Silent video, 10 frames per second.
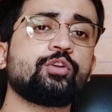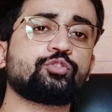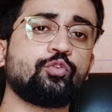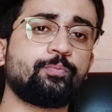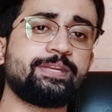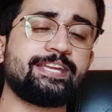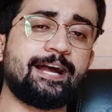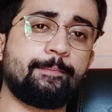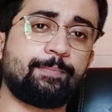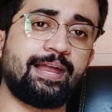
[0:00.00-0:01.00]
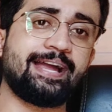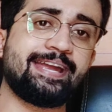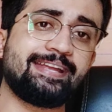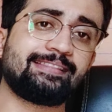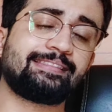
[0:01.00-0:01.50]
So we
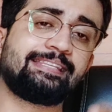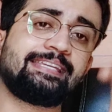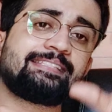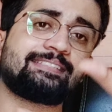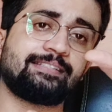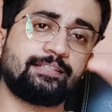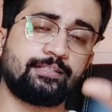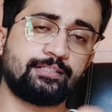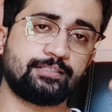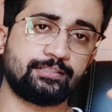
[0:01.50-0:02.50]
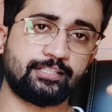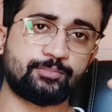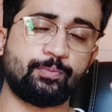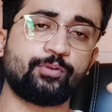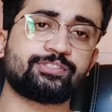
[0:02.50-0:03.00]
apply these
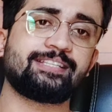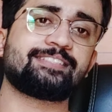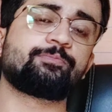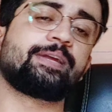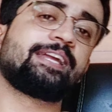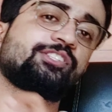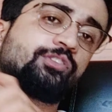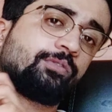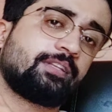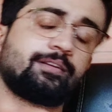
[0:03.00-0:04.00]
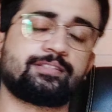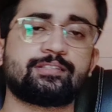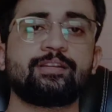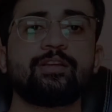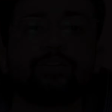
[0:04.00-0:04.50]
responses based on the
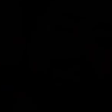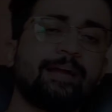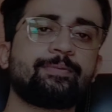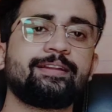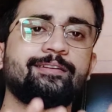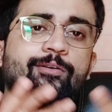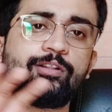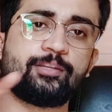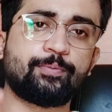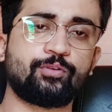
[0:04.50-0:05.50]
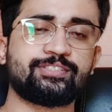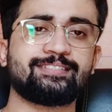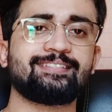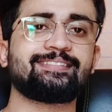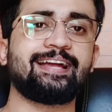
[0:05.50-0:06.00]
risk. We have done all the
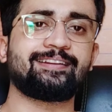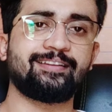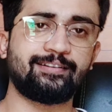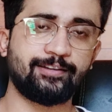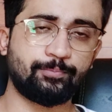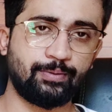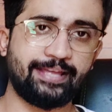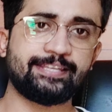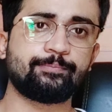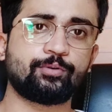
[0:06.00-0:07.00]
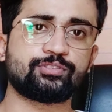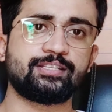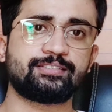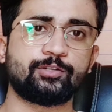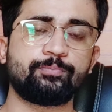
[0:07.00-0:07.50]
processes that are under planning
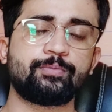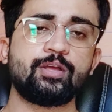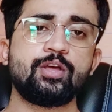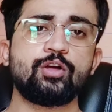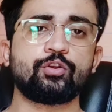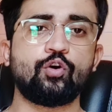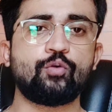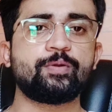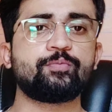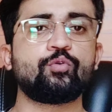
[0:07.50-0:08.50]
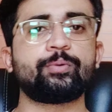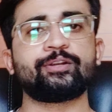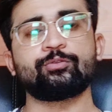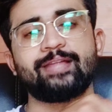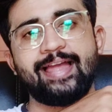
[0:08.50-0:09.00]
process group. Now we move
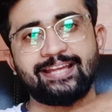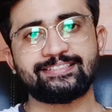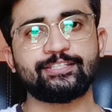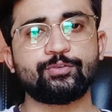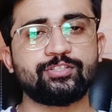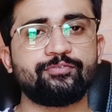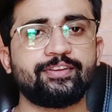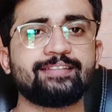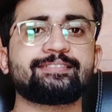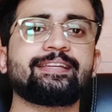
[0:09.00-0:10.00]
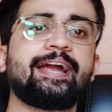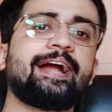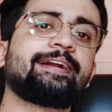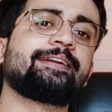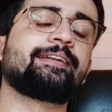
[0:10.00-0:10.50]
into the execution phase,
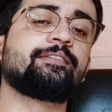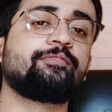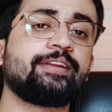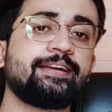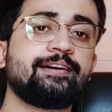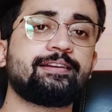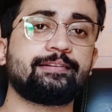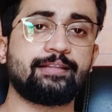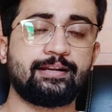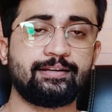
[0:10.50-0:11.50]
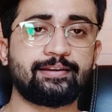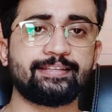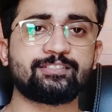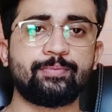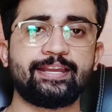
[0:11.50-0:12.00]
and here under
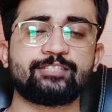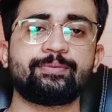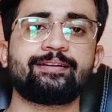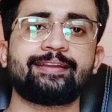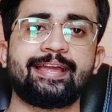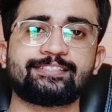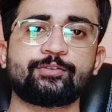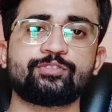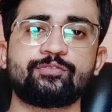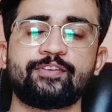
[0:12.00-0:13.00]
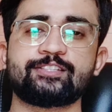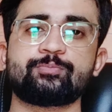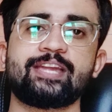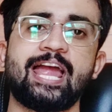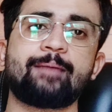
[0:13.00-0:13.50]
risk management execution phase
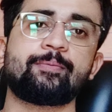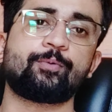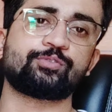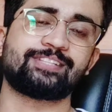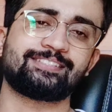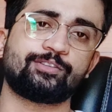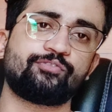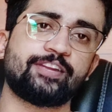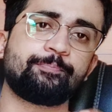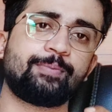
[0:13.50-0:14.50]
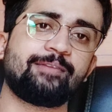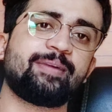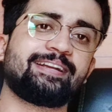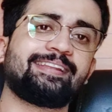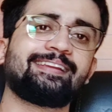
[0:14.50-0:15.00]
we have a process of
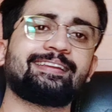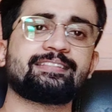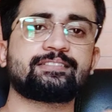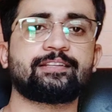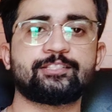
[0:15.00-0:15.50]
implementing risk